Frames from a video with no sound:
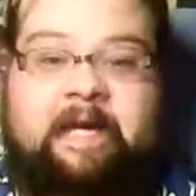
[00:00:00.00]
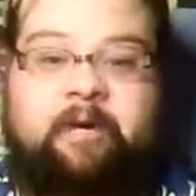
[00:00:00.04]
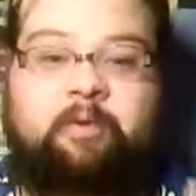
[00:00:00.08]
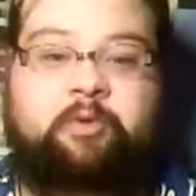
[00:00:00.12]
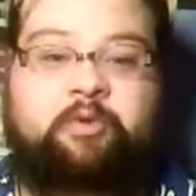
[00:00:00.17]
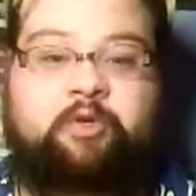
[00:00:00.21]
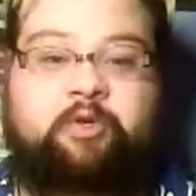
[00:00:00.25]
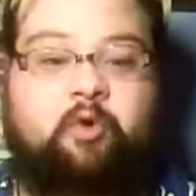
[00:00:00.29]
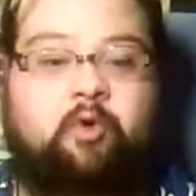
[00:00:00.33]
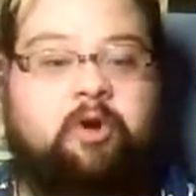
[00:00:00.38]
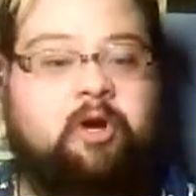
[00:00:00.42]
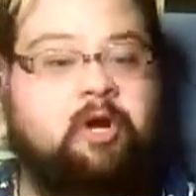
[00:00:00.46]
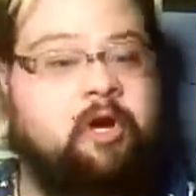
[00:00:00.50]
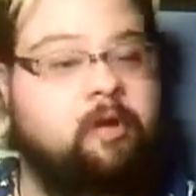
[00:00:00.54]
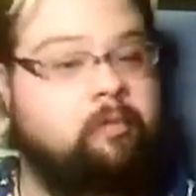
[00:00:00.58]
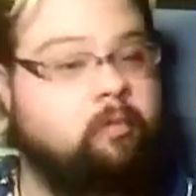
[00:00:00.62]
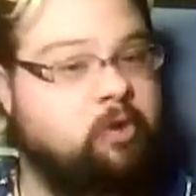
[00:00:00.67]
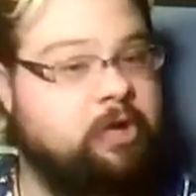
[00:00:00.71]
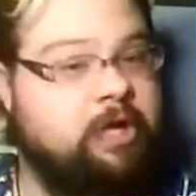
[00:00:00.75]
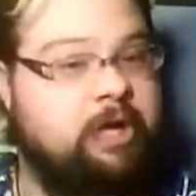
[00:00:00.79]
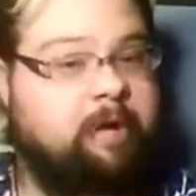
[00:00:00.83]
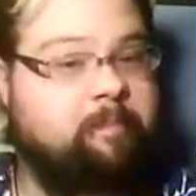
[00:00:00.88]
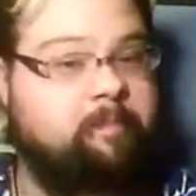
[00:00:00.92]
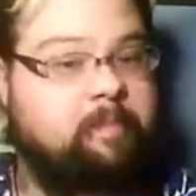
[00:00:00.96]
I was going to
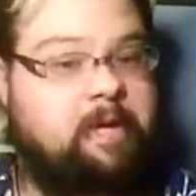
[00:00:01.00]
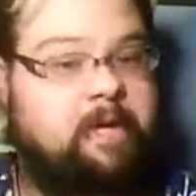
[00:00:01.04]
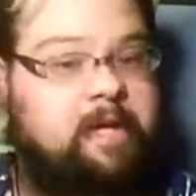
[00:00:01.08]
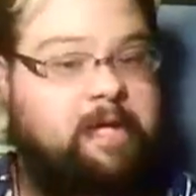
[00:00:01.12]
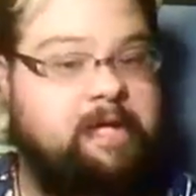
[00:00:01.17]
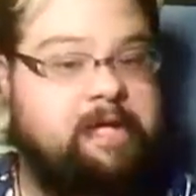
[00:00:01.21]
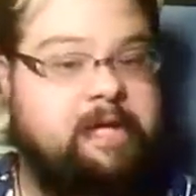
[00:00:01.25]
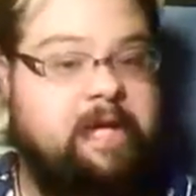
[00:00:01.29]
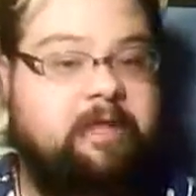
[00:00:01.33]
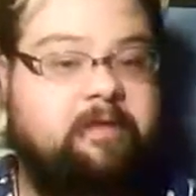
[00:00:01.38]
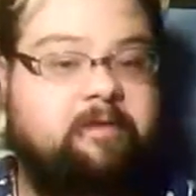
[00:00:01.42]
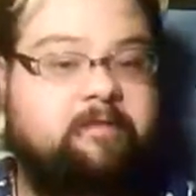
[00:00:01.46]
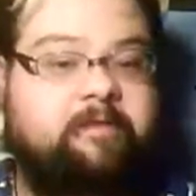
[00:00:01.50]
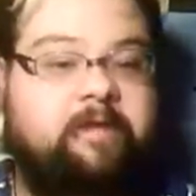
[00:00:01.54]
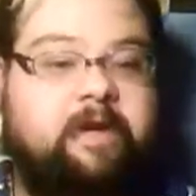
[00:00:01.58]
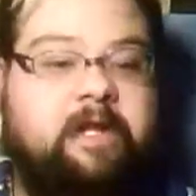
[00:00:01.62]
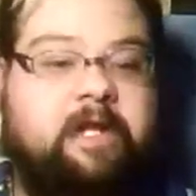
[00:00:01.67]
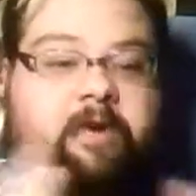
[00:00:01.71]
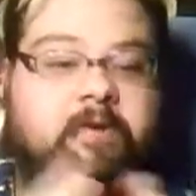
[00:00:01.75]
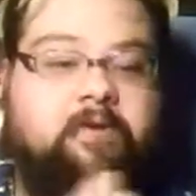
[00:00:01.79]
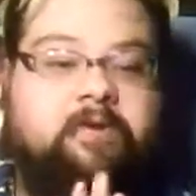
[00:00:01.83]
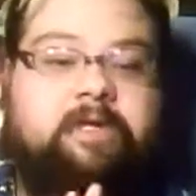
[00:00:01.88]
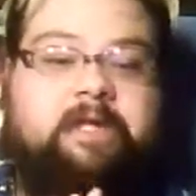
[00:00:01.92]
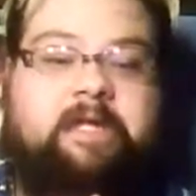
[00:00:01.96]
put up another
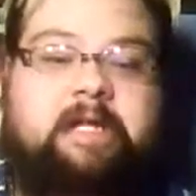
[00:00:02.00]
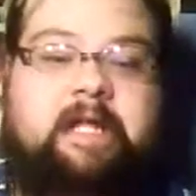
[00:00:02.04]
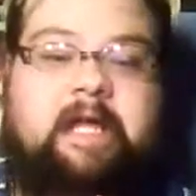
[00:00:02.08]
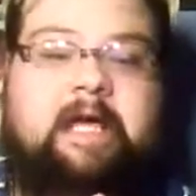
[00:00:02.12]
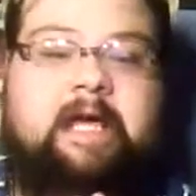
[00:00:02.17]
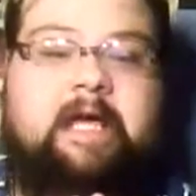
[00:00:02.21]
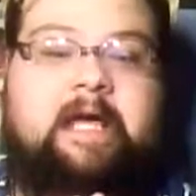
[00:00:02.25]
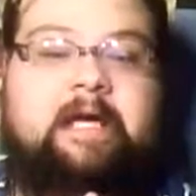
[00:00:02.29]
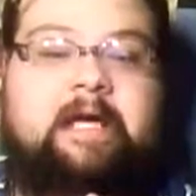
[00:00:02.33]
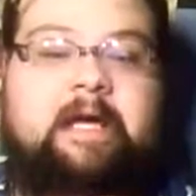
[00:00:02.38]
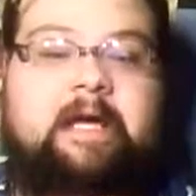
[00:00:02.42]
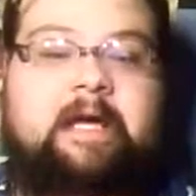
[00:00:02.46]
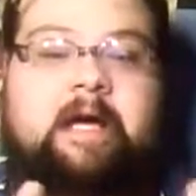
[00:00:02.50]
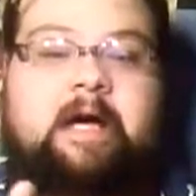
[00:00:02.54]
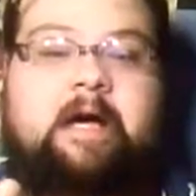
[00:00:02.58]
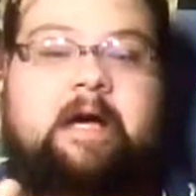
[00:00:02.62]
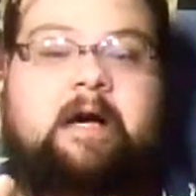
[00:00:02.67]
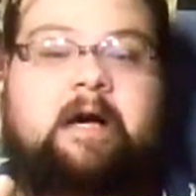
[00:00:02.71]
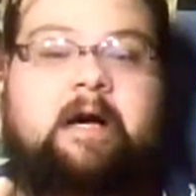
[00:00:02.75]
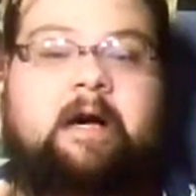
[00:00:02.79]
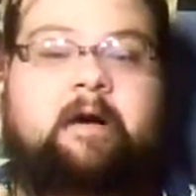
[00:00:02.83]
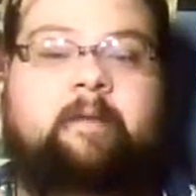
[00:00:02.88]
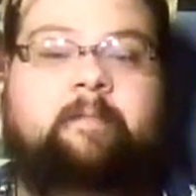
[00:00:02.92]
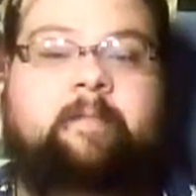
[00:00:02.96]
video today
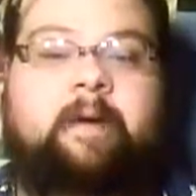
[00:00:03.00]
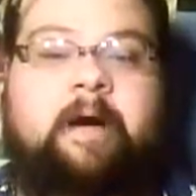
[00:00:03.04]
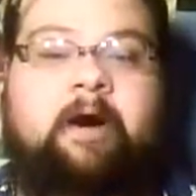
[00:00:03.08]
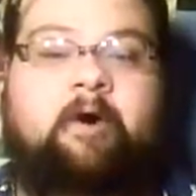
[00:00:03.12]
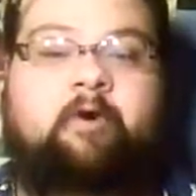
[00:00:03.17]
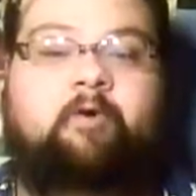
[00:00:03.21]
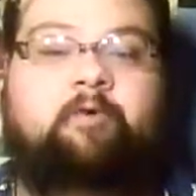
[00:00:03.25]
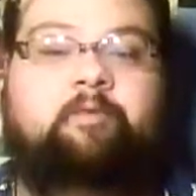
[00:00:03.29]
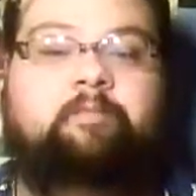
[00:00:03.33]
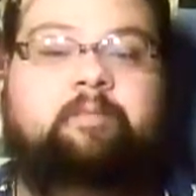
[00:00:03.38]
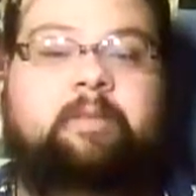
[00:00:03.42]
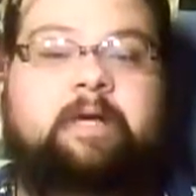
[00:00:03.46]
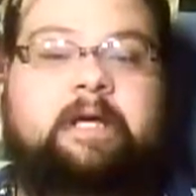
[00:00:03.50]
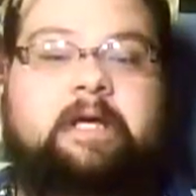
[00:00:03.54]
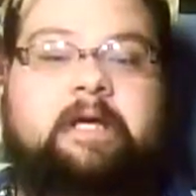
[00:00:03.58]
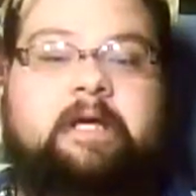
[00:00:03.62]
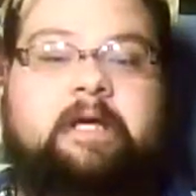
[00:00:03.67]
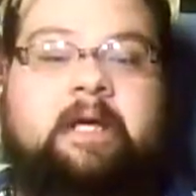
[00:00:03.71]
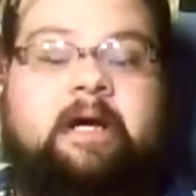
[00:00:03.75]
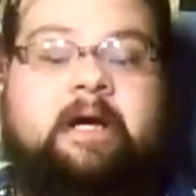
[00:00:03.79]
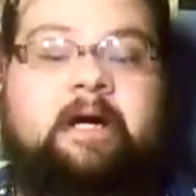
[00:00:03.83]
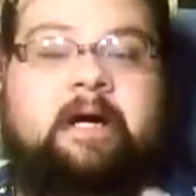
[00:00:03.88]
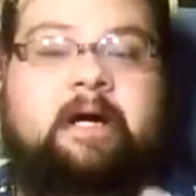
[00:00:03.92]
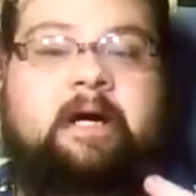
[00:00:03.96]
about
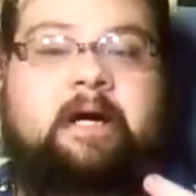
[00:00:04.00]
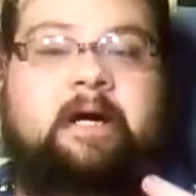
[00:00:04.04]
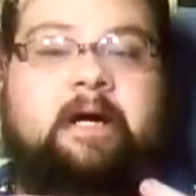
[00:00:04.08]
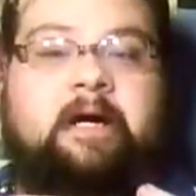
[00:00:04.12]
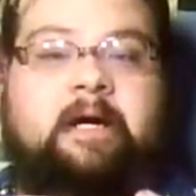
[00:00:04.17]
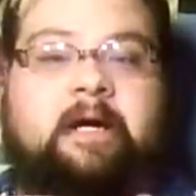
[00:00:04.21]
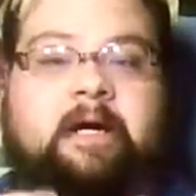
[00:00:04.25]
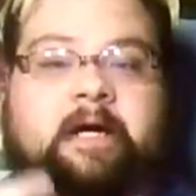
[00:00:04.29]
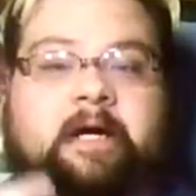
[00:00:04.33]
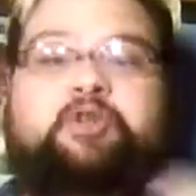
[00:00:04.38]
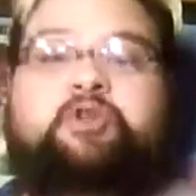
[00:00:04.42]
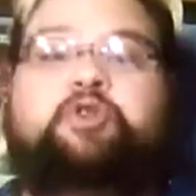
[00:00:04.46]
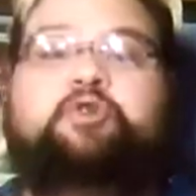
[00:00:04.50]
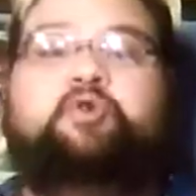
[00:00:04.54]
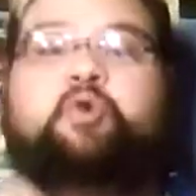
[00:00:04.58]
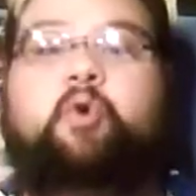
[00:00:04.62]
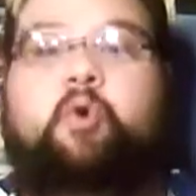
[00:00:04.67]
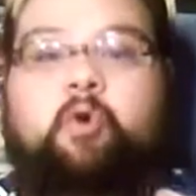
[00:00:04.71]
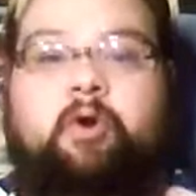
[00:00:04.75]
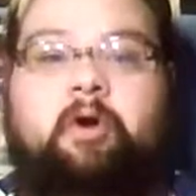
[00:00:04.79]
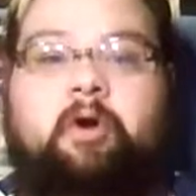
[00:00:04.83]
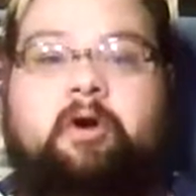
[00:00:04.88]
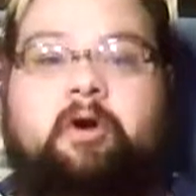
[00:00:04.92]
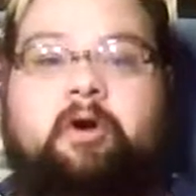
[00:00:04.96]
me, a
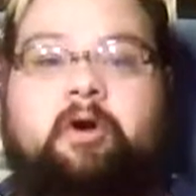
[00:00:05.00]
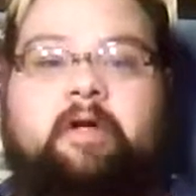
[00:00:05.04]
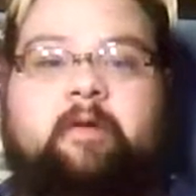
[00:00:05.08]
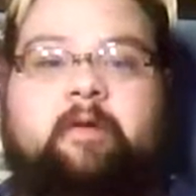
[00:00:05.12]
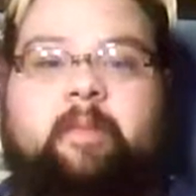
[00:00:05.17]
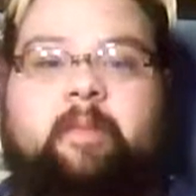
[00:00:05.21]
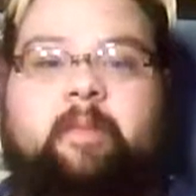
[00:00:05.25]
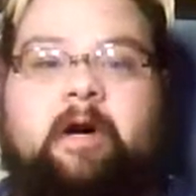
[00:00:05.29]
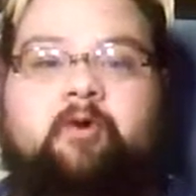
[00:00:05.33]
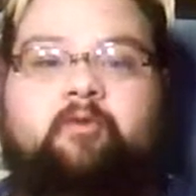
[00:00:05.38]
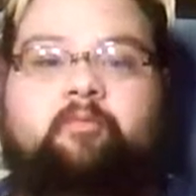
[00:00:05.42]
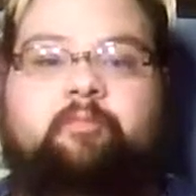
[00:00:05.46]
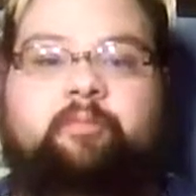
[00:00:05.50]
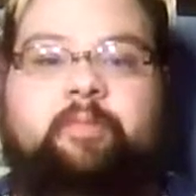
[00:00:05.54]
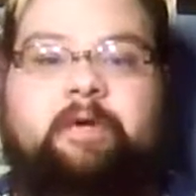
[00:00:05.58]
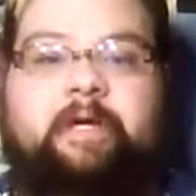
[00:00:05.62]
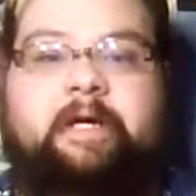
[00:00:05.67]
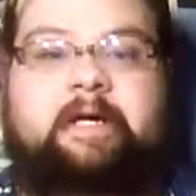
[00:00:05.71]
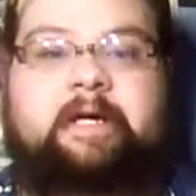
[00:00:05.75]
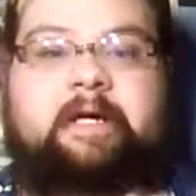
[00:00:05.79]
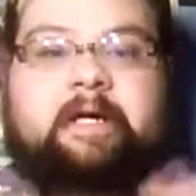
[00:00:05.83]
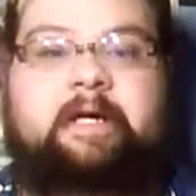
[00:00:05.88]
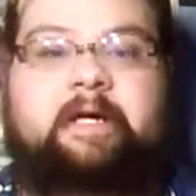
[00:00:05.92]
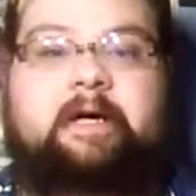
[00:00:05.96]
tutorial about
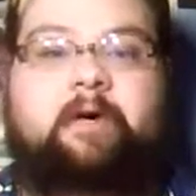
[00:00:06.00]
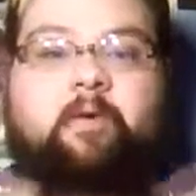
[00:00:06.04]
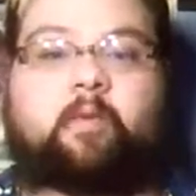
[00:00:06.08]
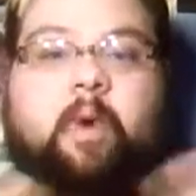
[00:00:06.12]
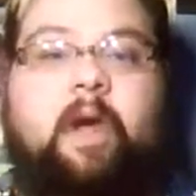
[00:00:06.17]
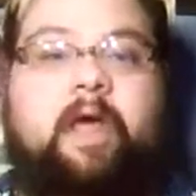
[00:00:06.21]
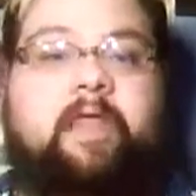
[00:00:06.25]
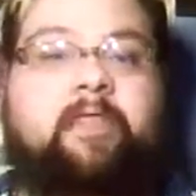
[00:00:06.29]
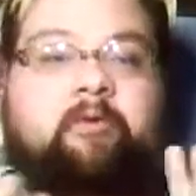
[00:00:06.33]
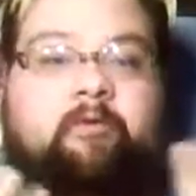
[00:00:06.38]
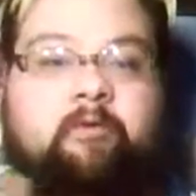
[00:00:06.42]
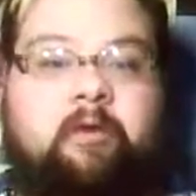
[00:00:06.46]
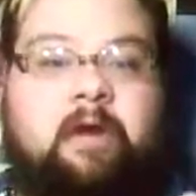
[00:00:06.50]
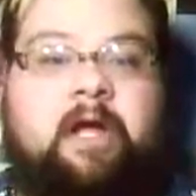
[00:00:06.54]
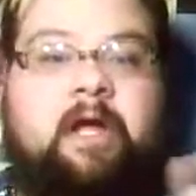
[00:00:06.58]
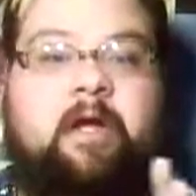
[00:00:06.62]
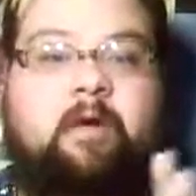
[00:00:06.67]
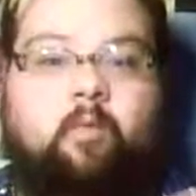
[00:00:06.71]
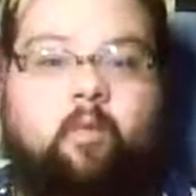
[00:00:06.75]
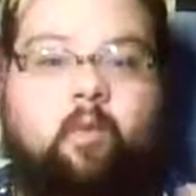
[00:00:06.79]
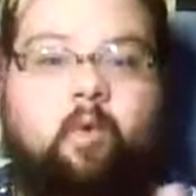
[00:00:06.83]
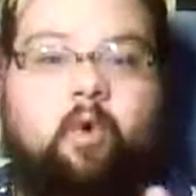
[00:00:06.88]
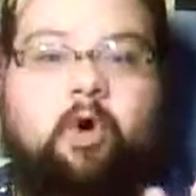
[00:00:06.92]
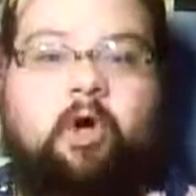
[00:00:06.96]
me
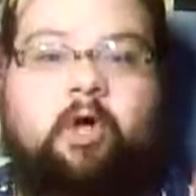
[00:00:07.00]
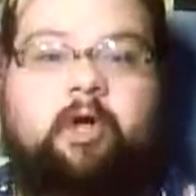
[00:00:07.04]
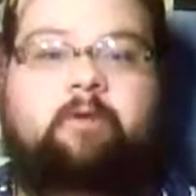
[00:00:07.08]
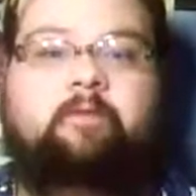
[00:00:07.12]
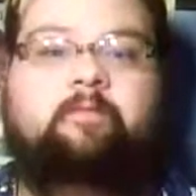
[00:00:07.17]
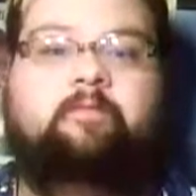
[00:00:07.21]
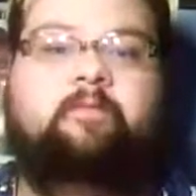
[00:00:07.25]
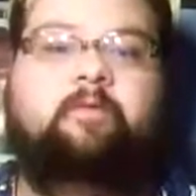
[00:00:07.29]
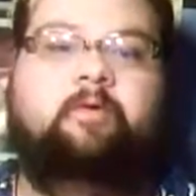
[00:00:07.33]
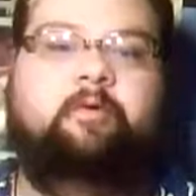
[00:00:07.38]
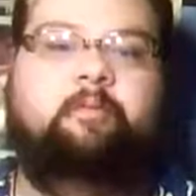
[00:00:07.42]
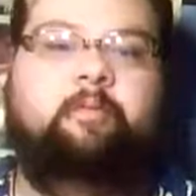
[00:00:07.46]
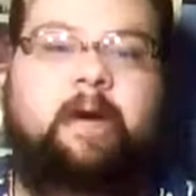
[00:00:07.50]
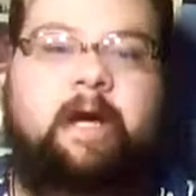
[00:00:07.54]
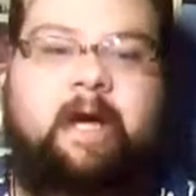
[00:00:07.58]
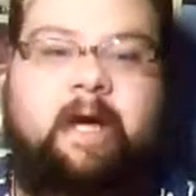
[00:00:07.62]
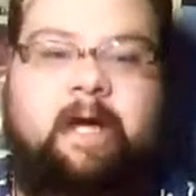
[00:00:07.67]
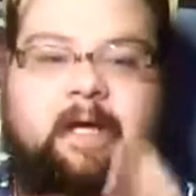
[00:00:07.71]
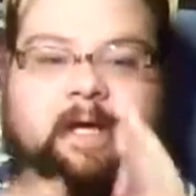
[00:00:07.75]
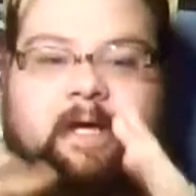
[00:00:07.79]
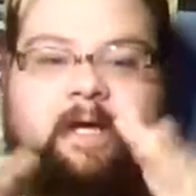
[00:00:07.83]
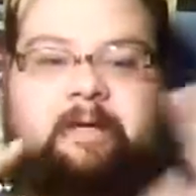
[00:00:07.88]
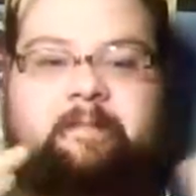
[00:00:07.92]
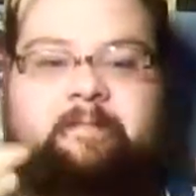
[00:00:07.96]
weathering wood for
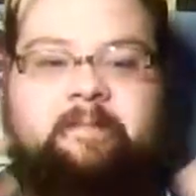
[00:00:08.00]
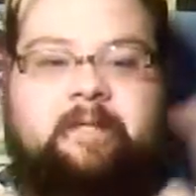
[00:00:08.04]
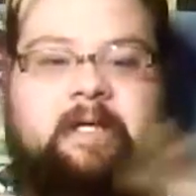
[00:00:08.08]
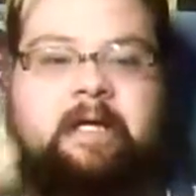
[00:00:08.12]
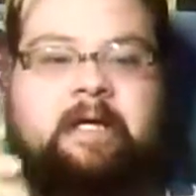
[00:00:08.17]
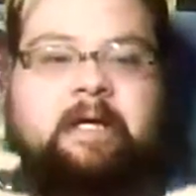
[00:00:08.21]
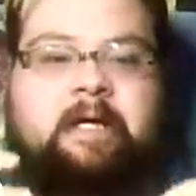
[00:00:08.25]
my